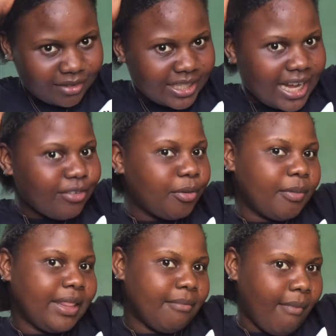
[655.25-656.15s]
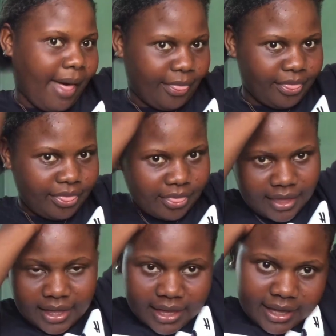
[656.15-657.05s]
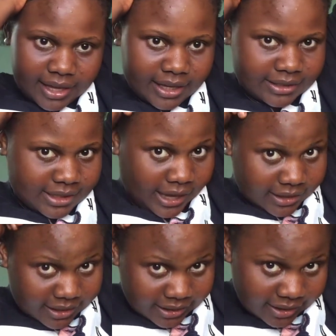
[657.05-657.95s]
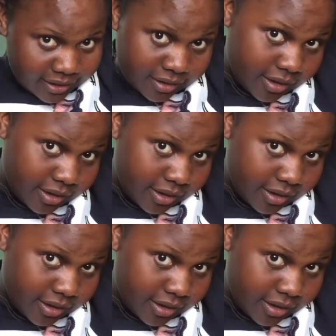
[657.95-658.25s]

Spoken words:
Because I can't remember the month exactly.